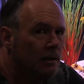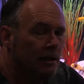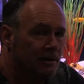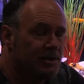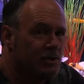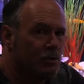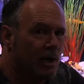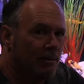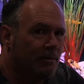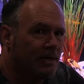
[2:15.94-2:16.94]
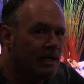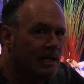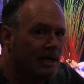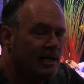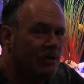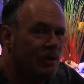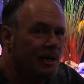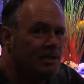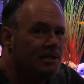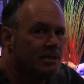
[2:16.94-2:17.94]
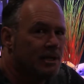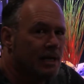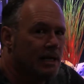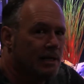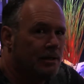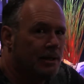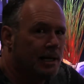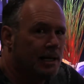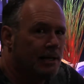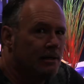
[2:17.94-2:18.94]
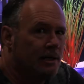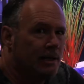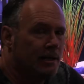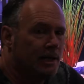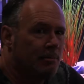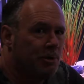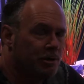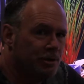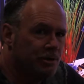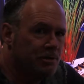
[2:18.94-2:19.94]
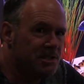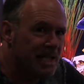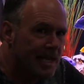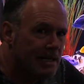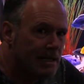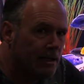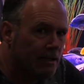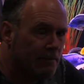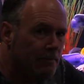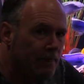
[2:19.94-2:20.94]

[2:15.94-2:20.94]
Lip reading: this is what I'm thinking anyways, and I put the new sand in,